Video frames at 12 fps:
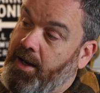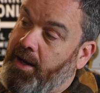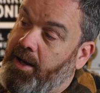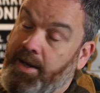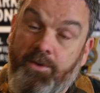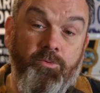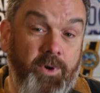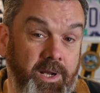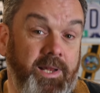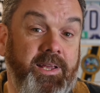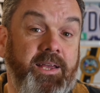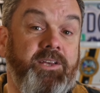It
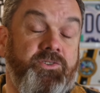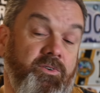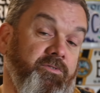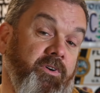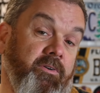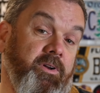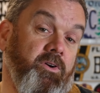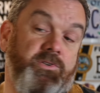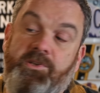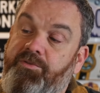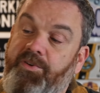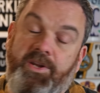really is very
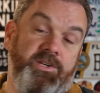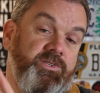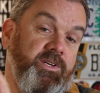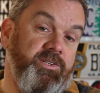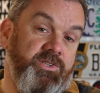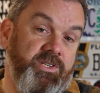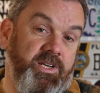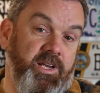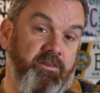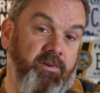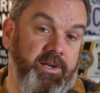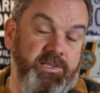nicely finished. It's
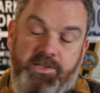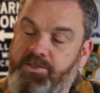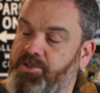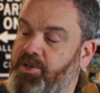CE rated, as